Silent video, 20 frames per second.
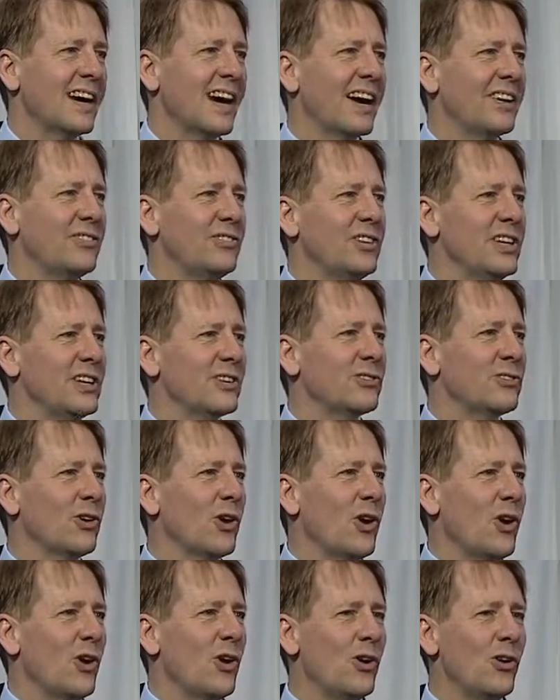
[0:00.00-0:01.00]
I see it's
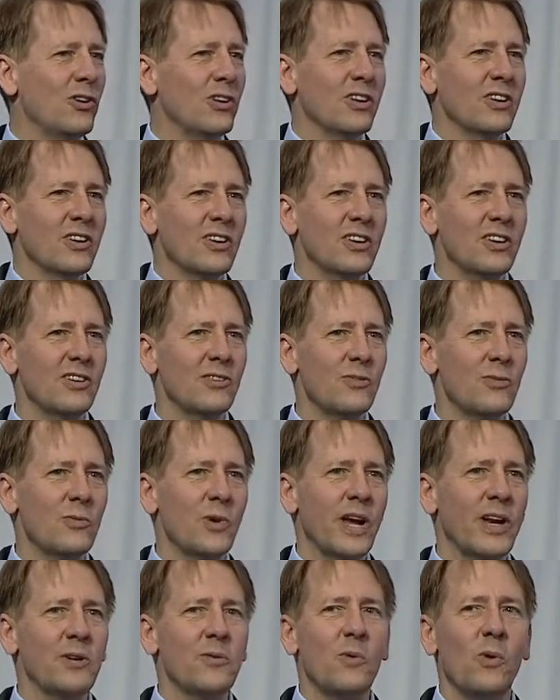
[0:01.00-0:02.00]
all
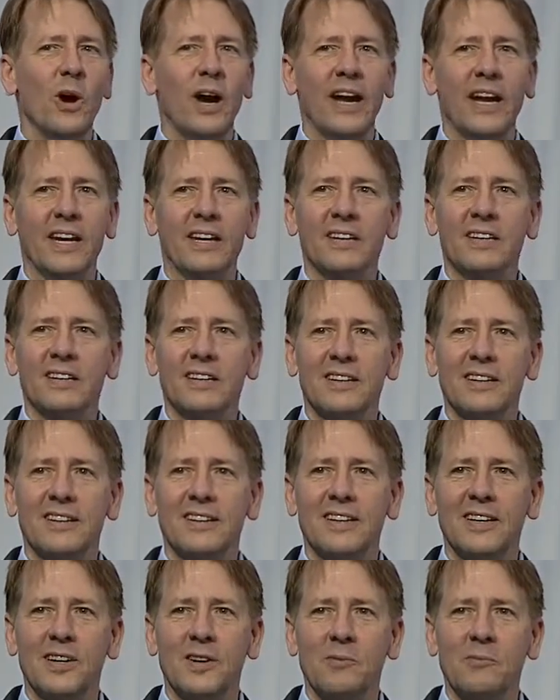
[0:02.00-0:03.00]
red and white,
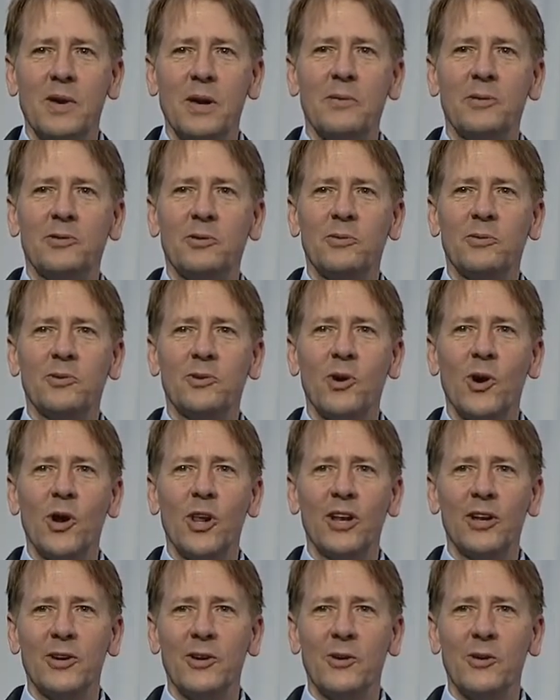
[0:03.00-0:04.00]
maybe some
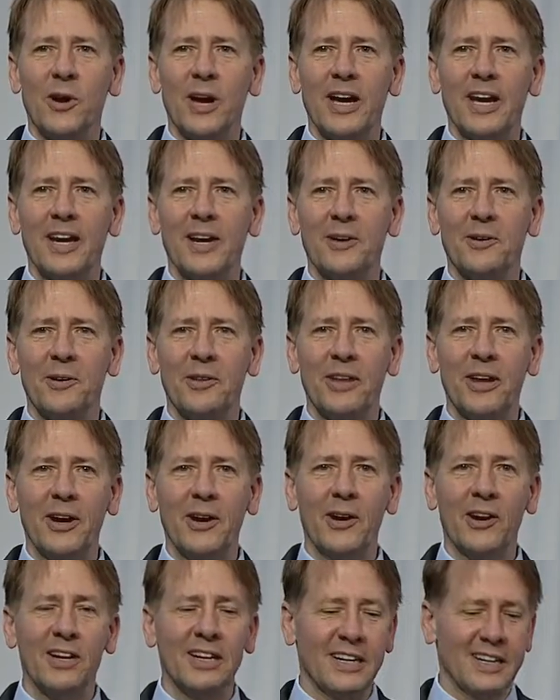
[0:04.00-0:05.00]
scarlet and gray here and
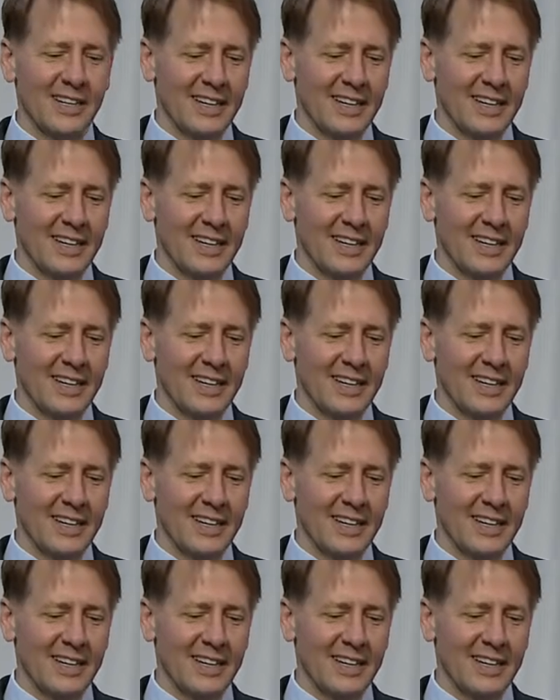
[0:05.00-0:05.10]
there.